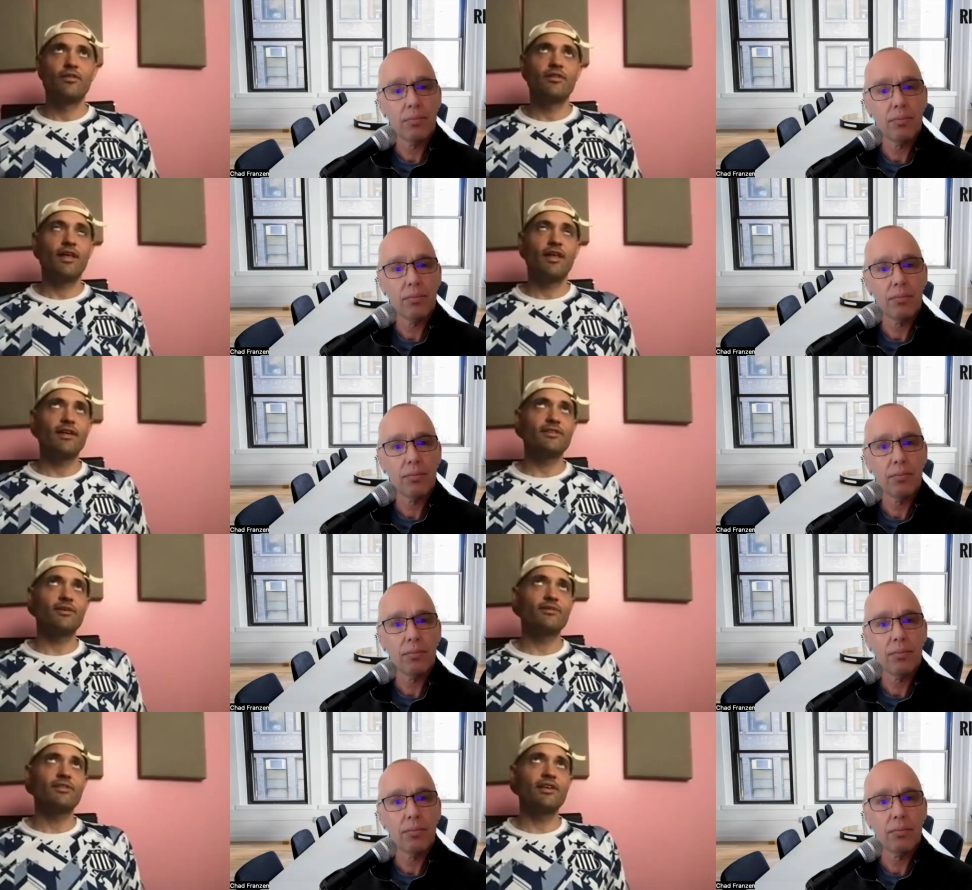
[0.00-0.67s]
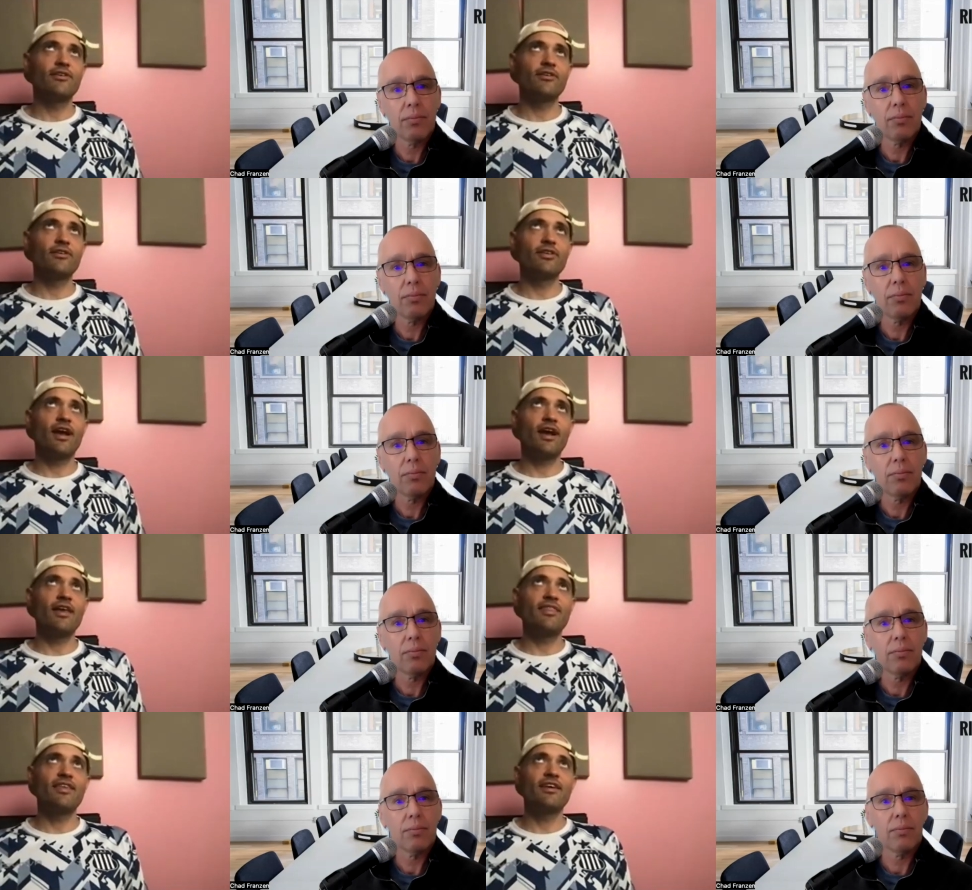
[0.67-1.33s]
Speaker 1: as I was saying
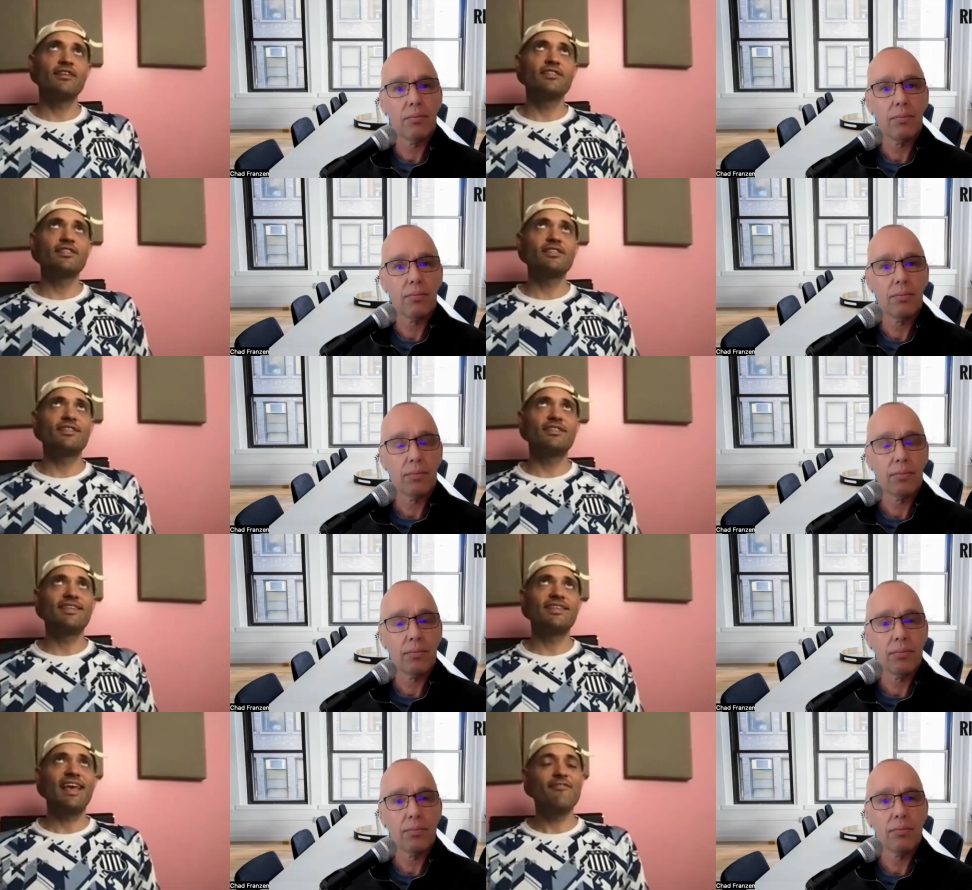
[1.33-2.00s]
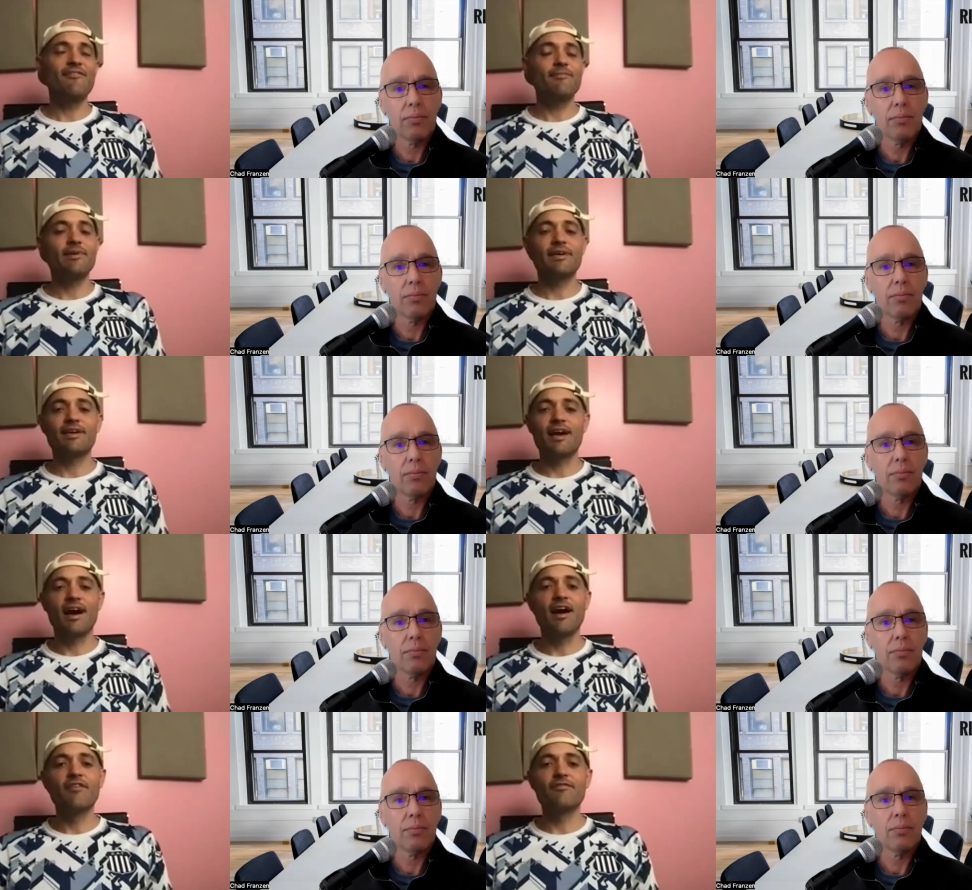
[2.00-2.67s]
earlier, I think it just gave me a
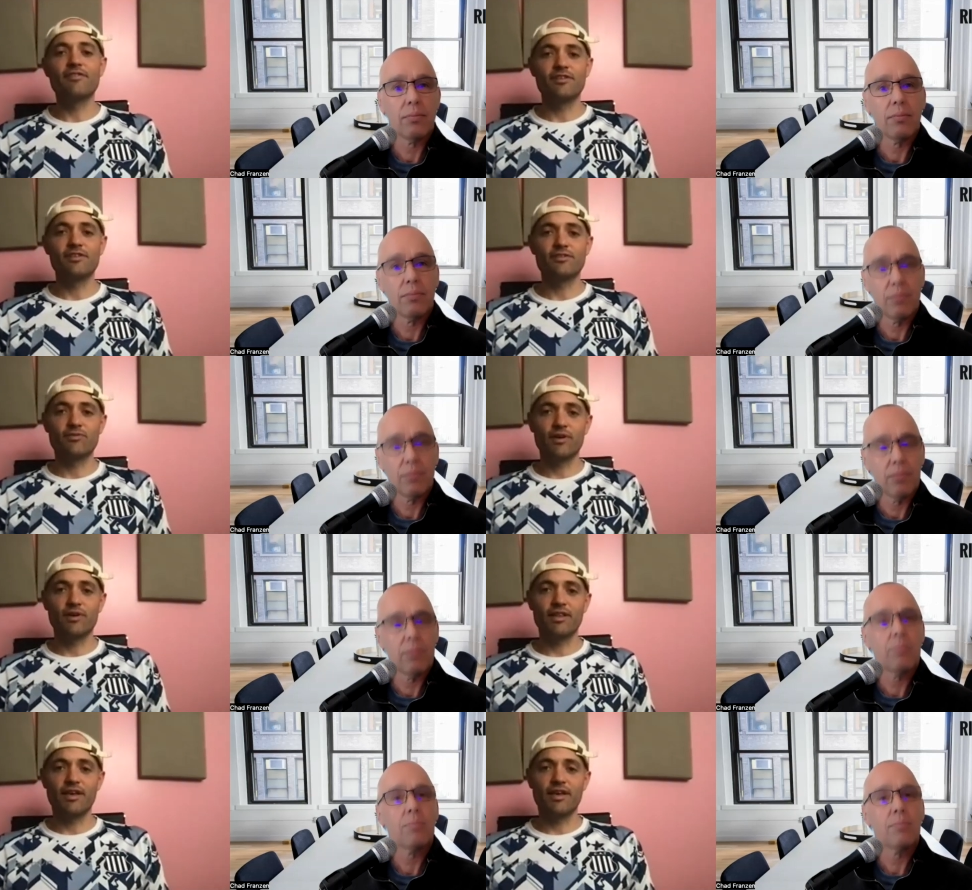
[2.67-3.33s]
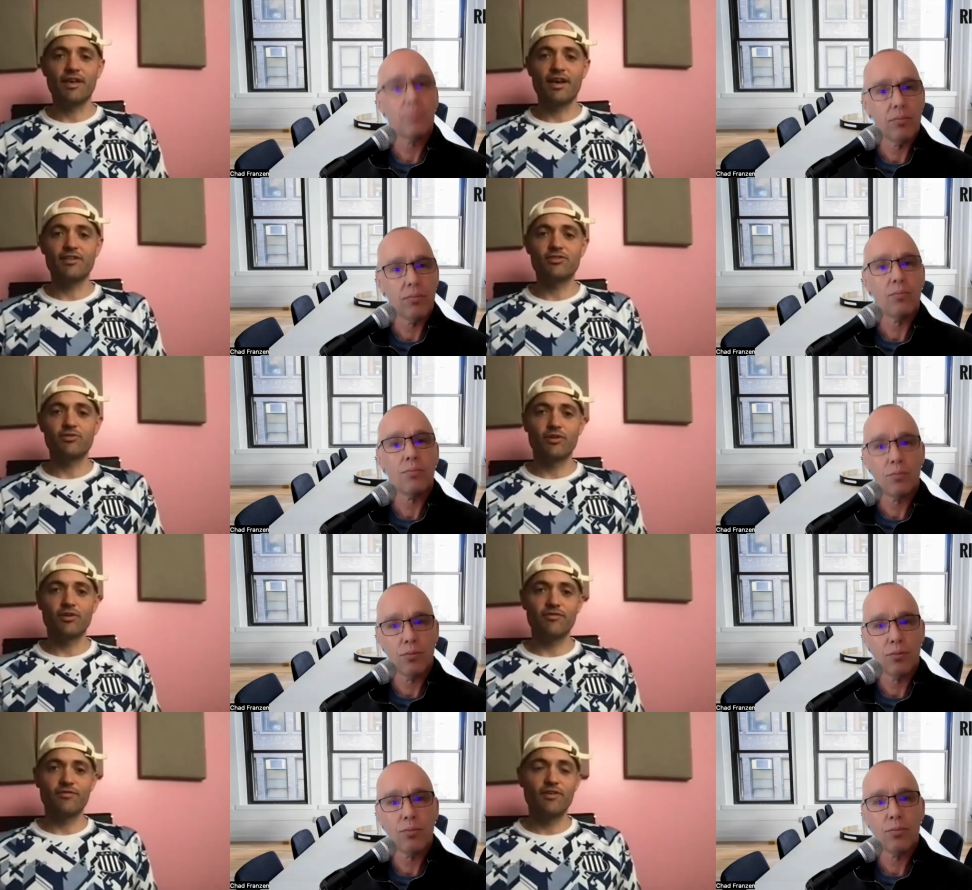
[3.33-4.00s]
confidence, right? Like I
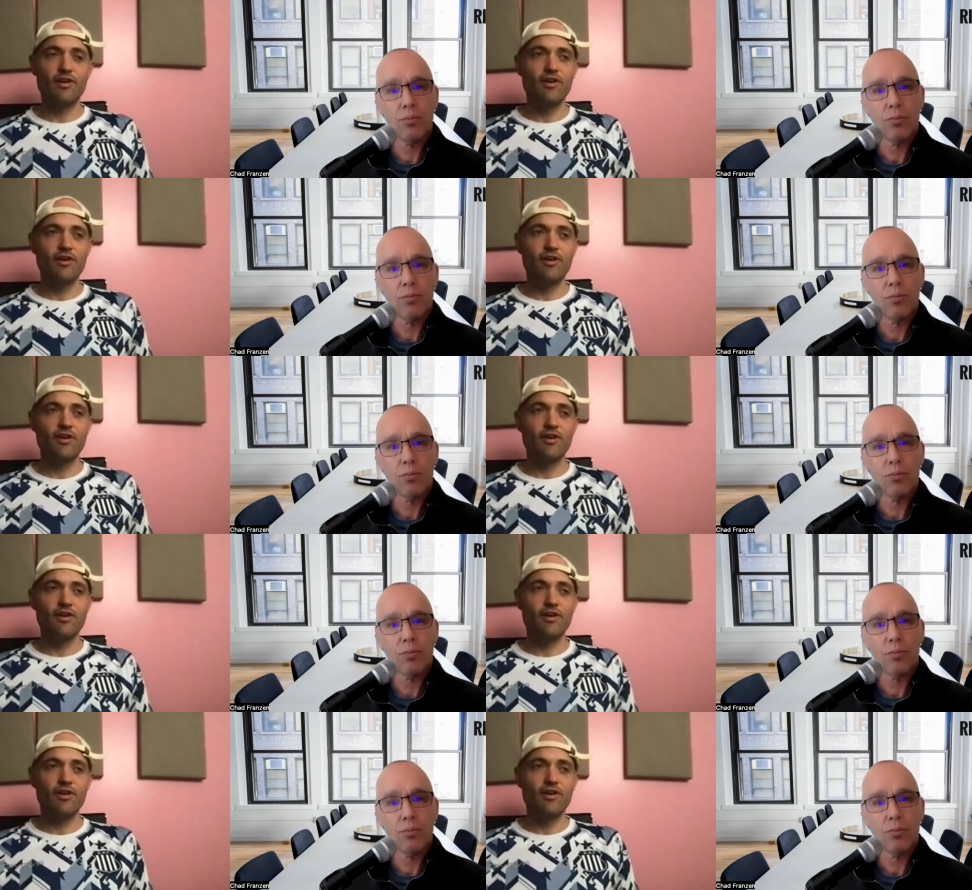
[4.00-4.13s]
sort of